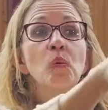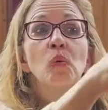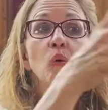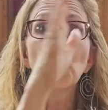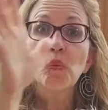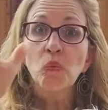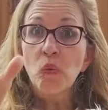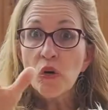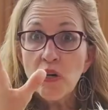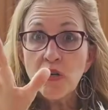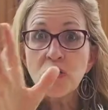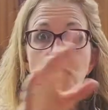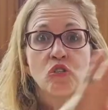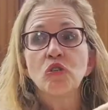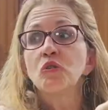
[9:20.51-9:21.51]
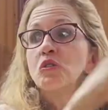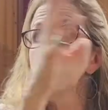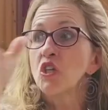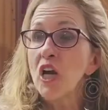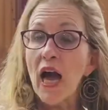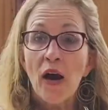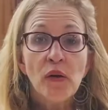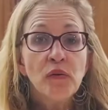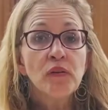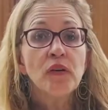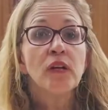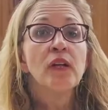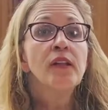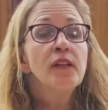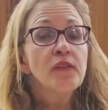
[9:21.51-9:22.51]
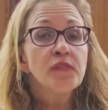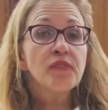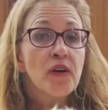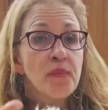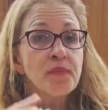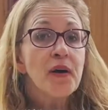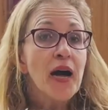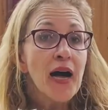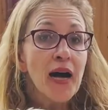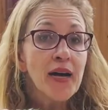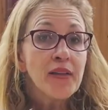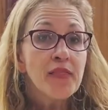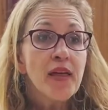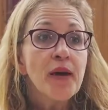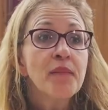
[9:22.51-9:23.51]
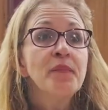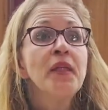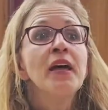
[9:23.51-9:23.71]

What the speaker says: or worse, you shout from behind them,